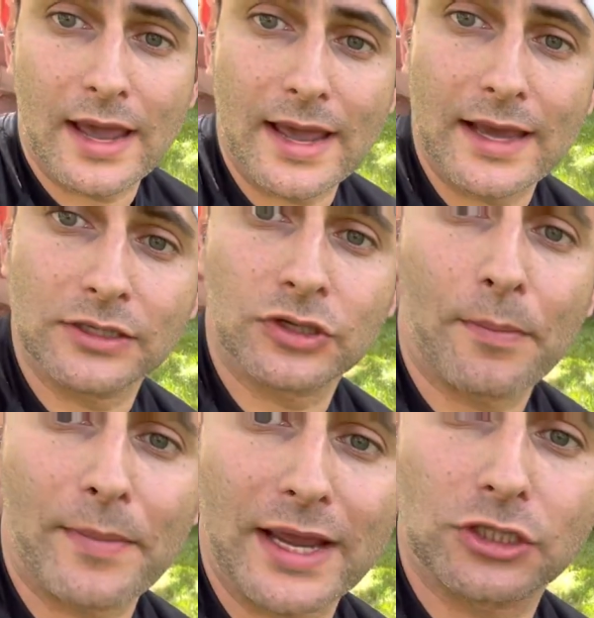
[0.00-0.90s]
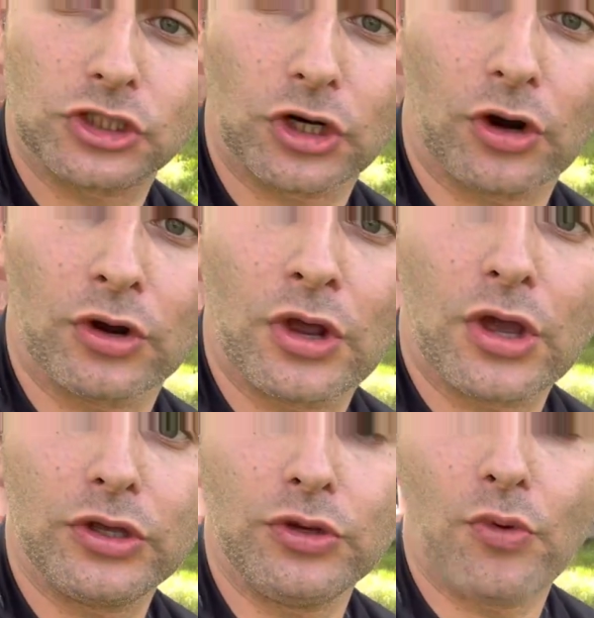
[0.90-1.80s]
is make sure
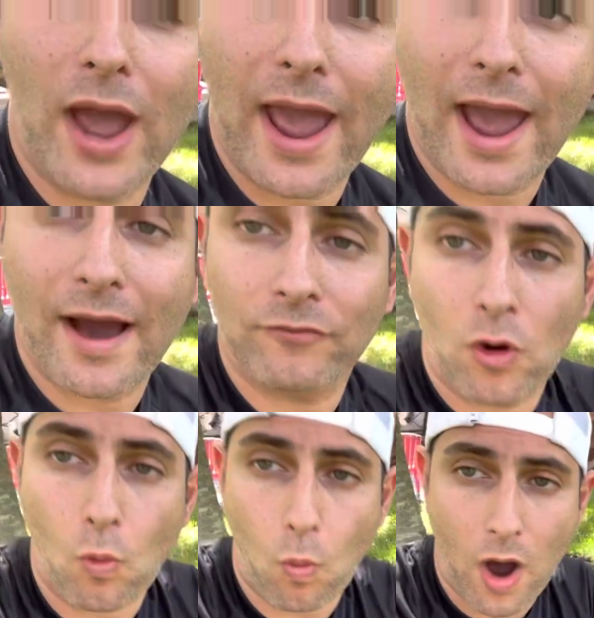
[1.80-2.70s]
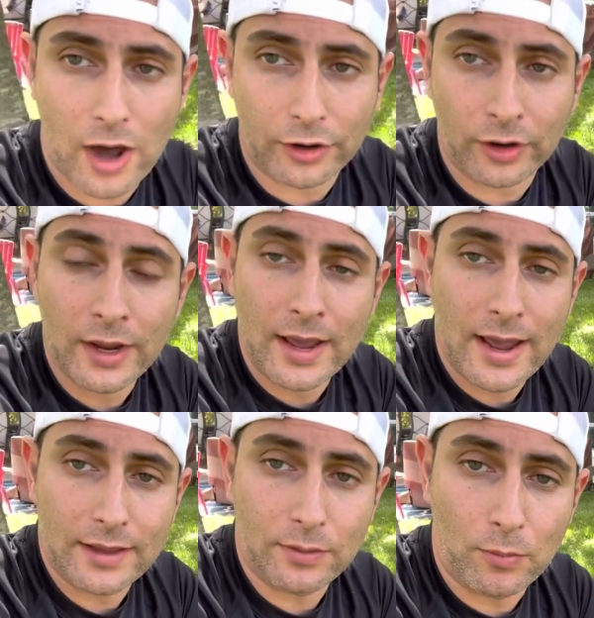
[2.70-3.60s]
you have water.
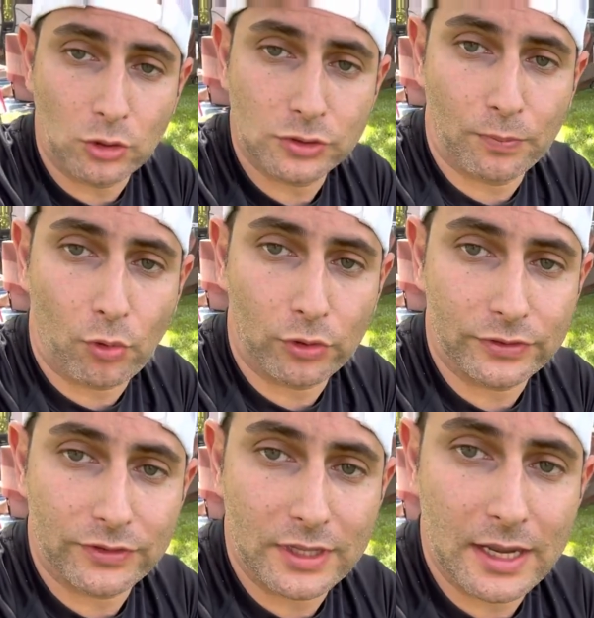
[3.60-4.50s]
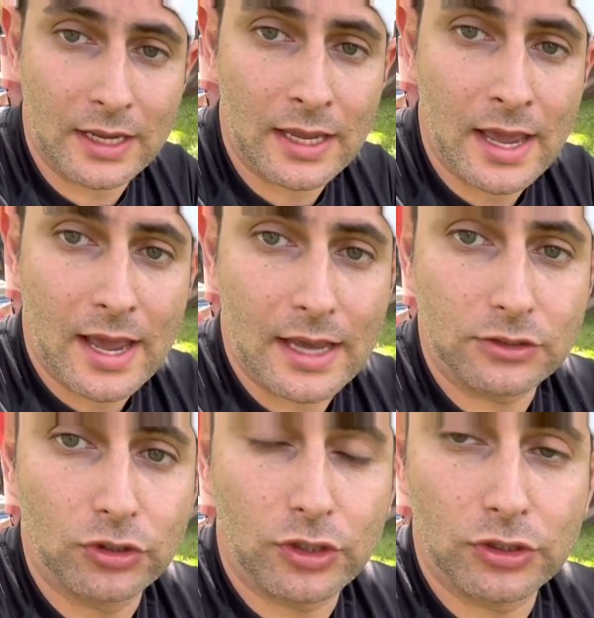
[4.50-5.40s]
And the most important thing
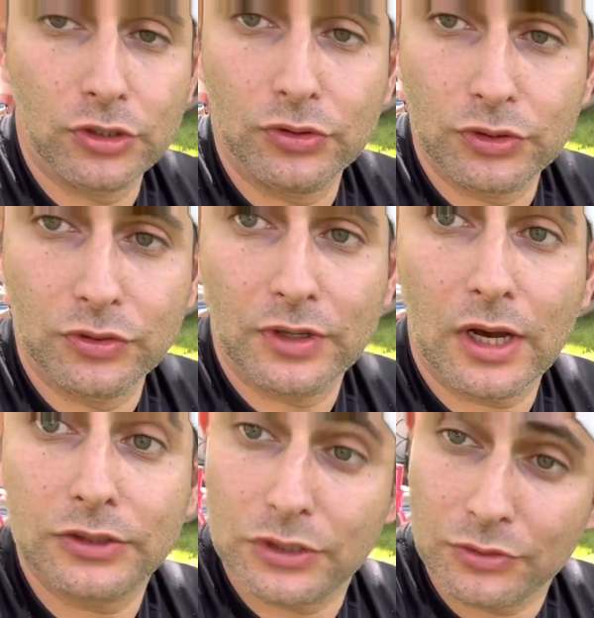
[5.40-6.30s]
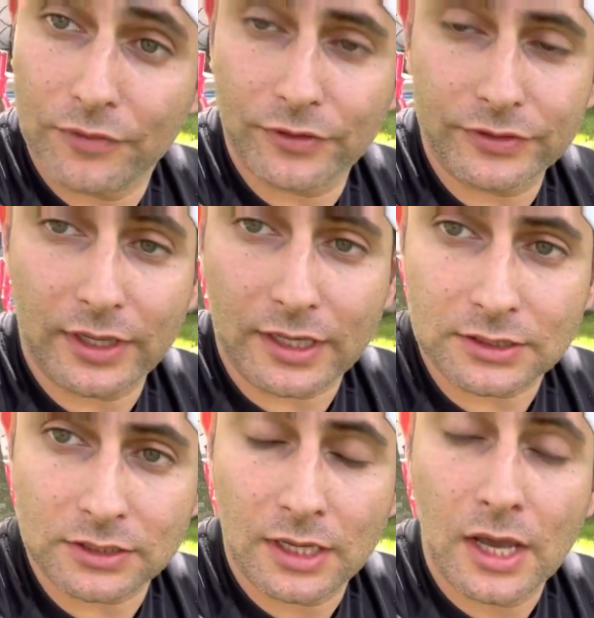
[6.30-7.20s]
is you can do, do two different
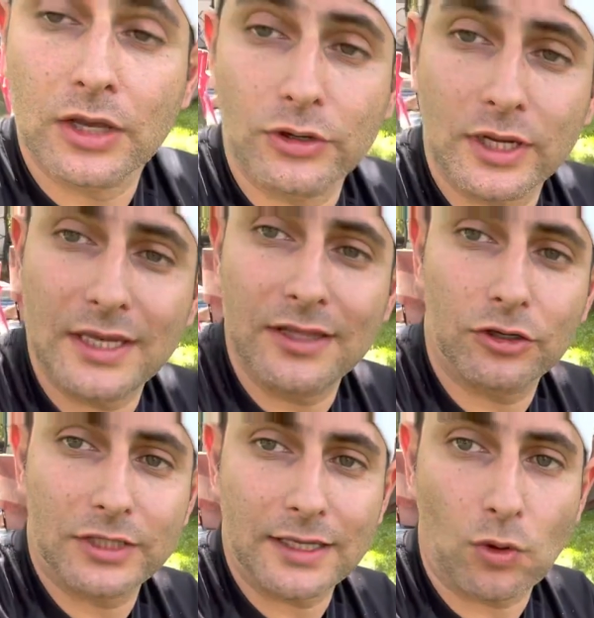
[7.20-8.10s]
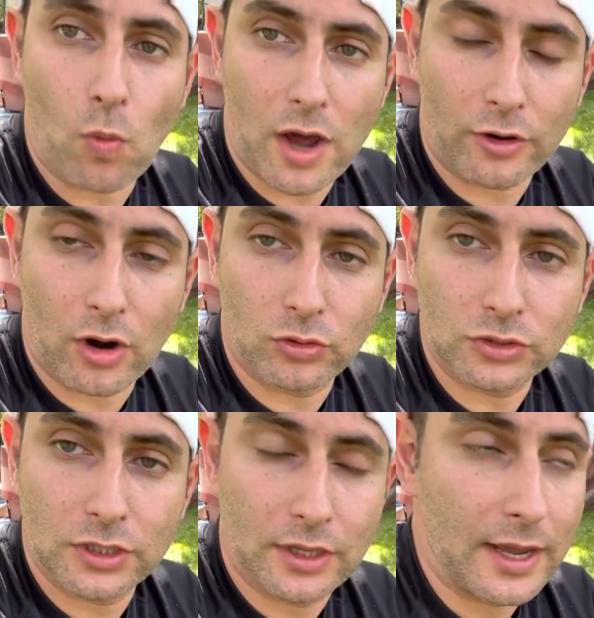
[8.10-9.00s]
things. You can either take the water
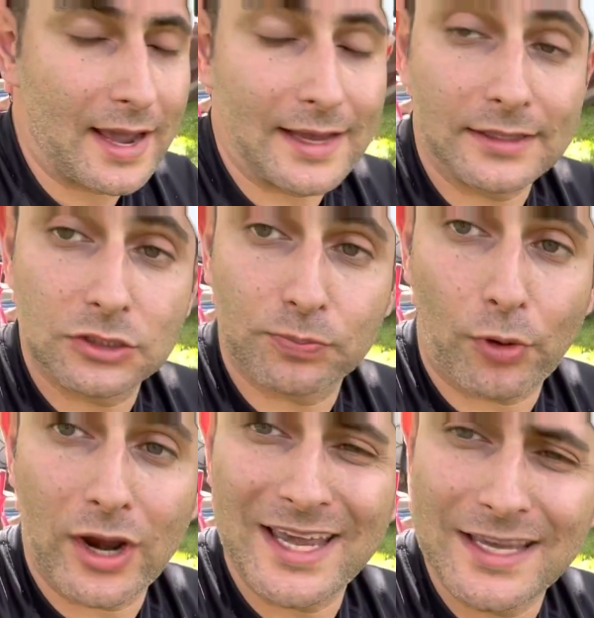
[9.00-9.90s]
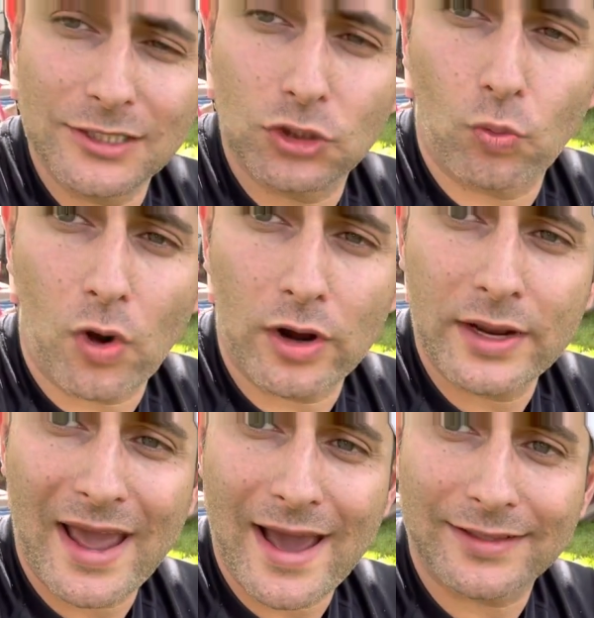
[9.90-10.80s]
hose and spray each
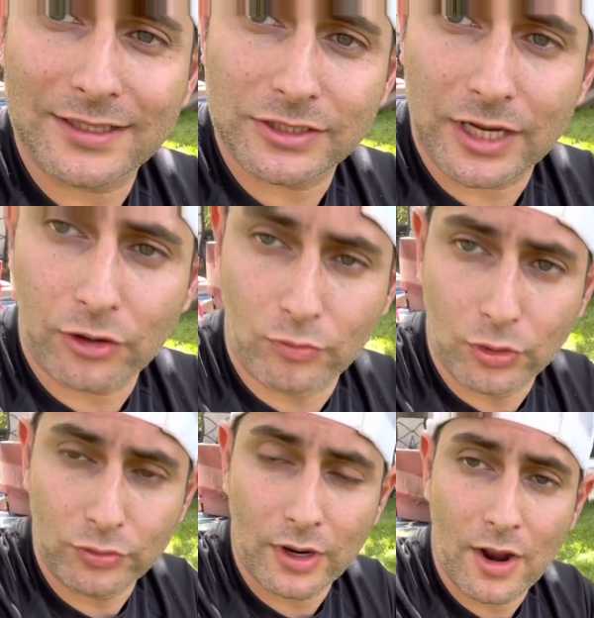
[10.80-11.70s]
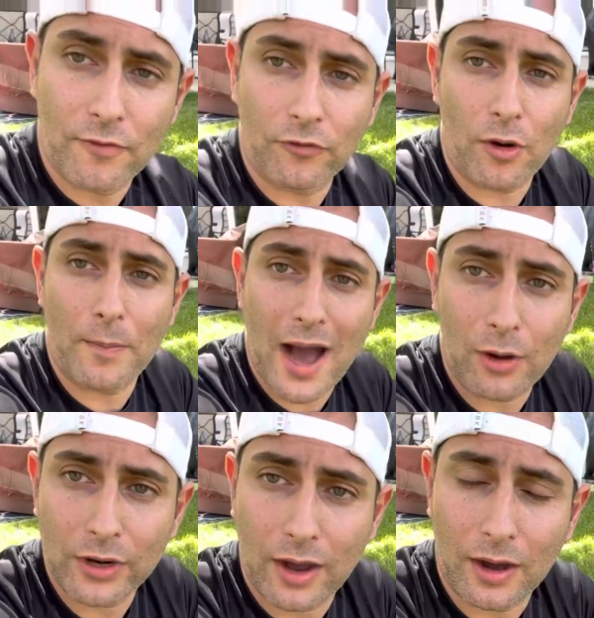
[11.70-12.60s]
one at the center root for
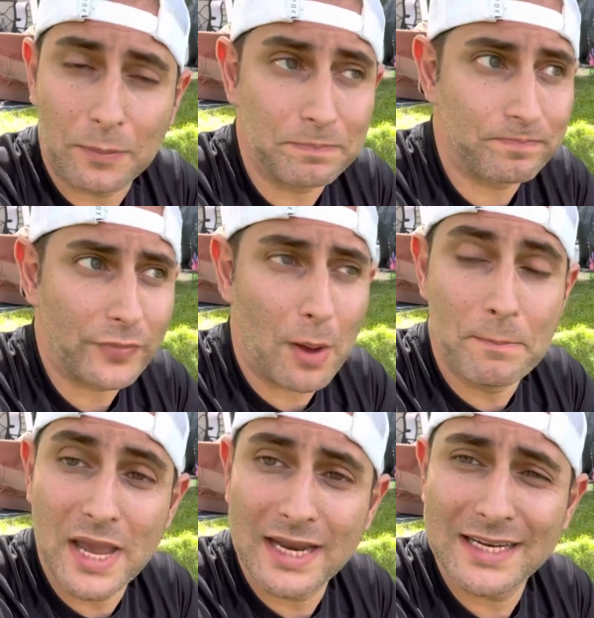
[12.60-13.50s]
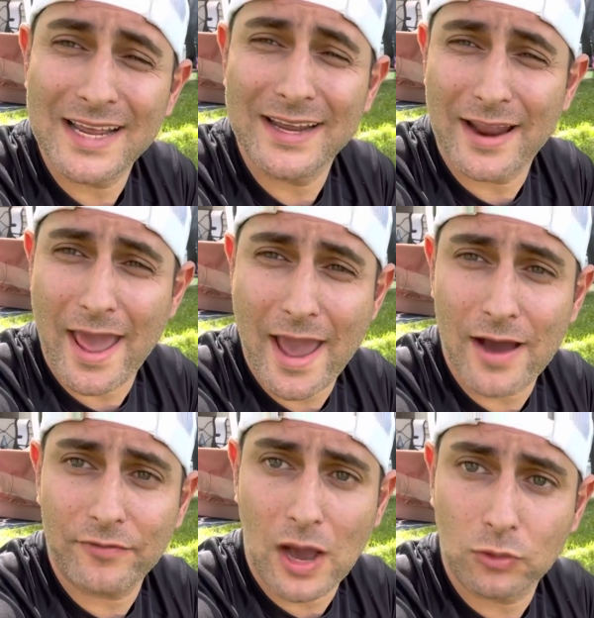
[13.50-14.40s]
about um, a minute and a
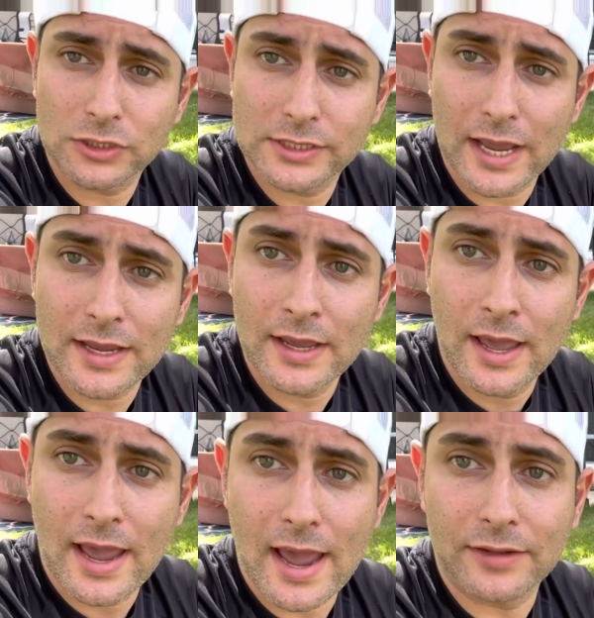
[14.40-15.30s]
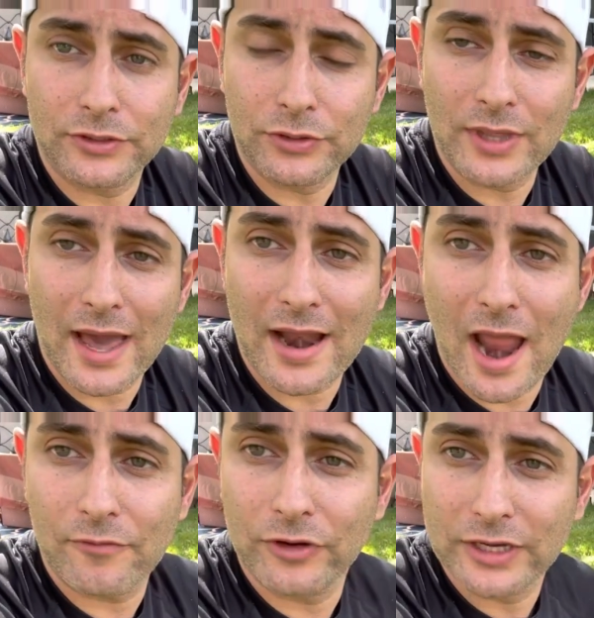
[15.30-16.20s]
half, I would say, and do that
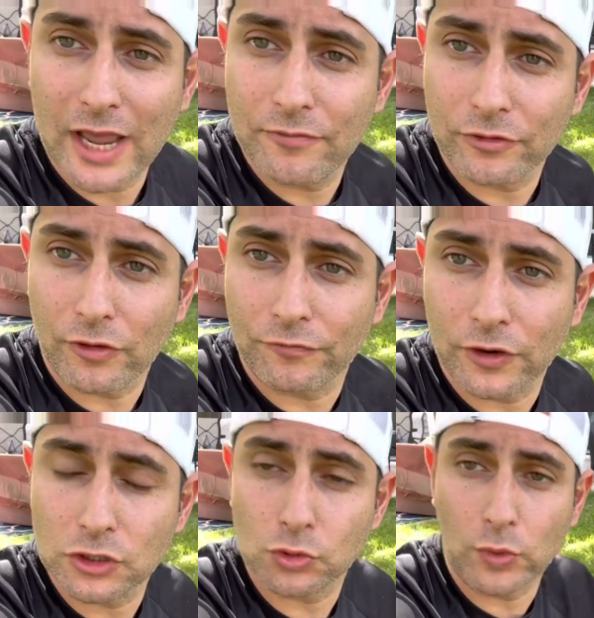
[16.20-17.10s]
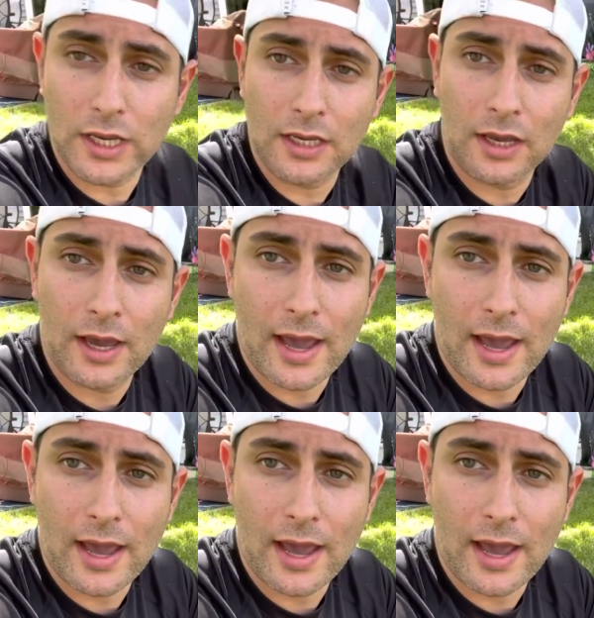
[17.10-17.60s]
every day for the first week.